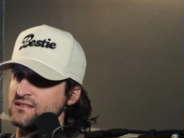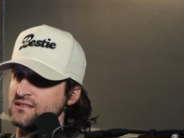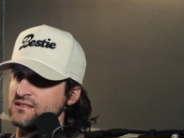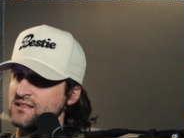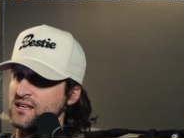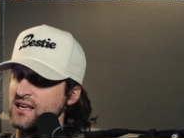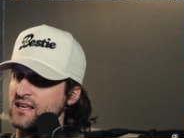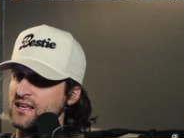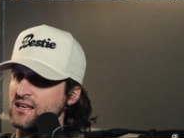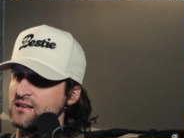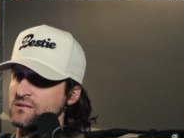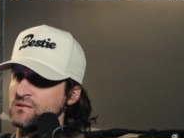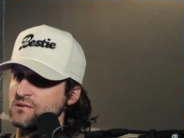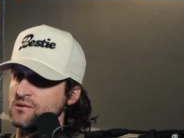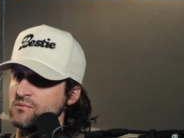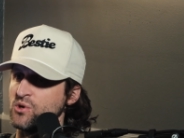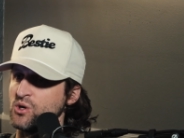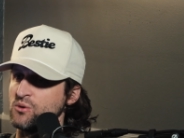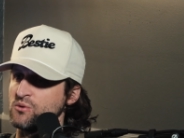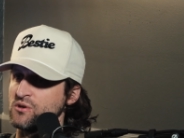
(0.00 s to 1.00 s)
taking a
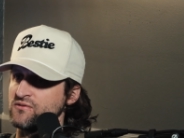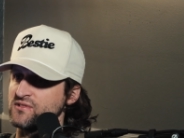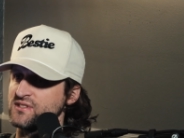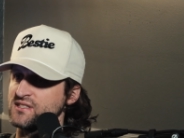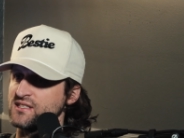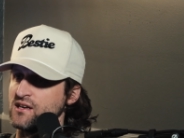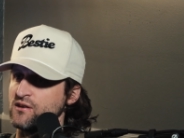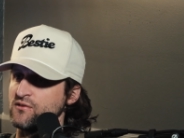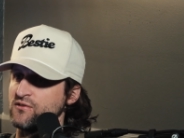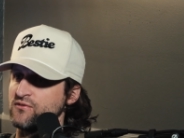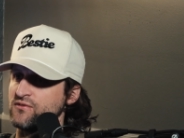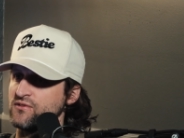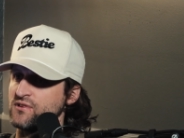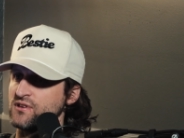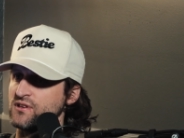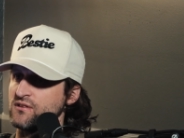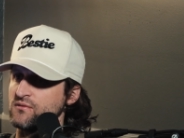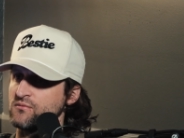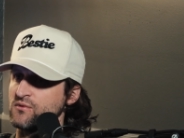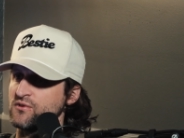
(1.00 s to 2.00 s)
little moment of
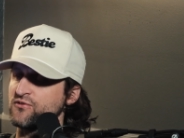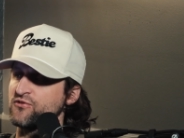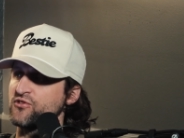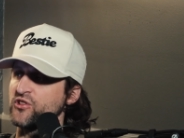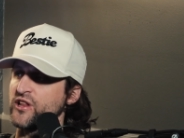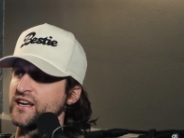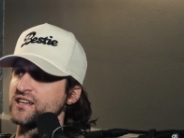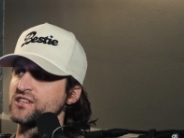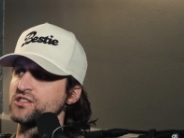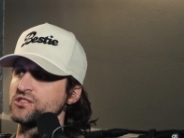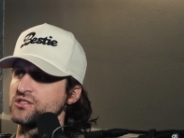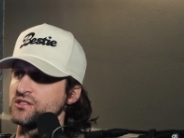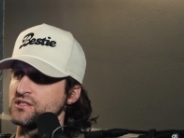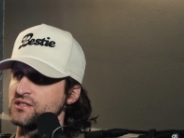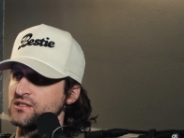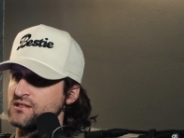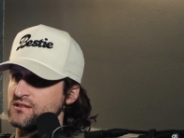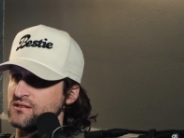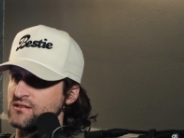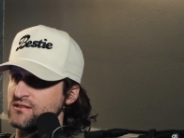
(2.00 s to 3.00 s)

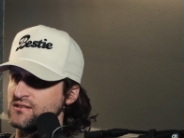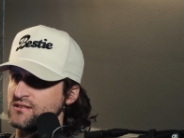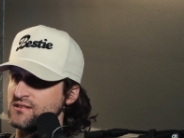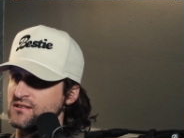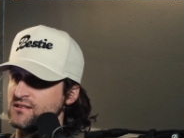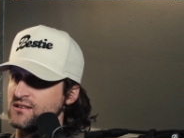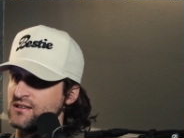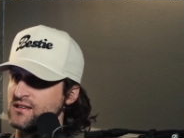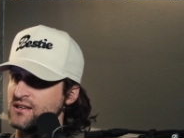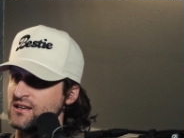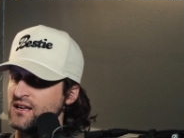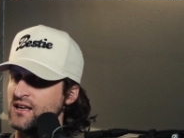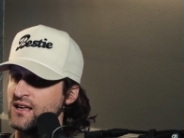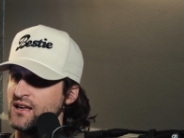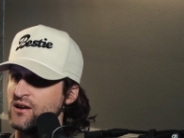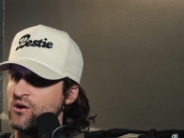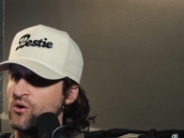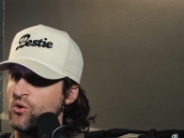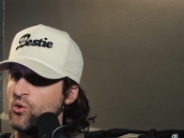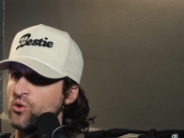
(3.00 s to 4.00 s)
self-reflection
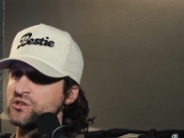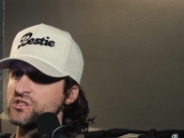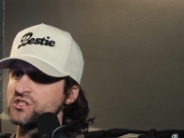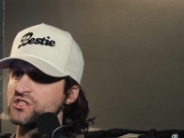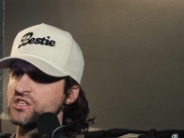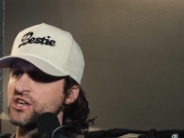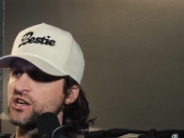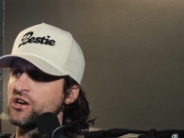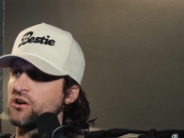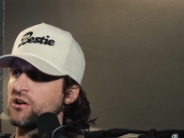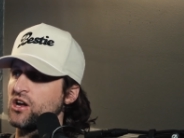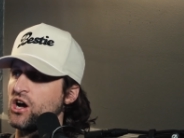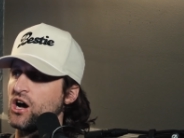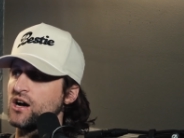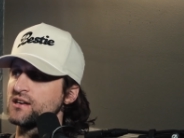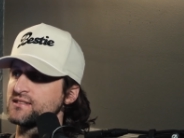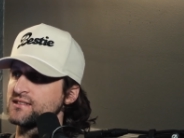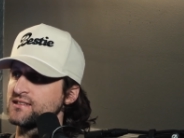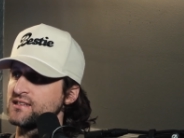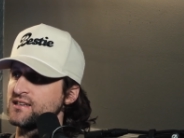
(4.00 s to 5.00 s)
or just
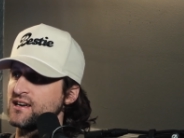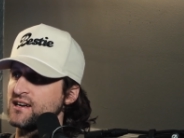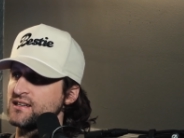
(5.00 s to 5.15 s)
curiosity.